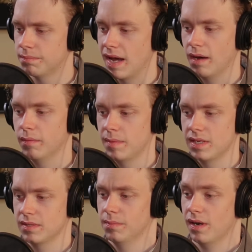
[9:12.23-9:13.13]
how
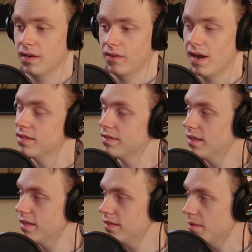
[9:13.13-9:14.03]
amazing Bryan Cranston is. I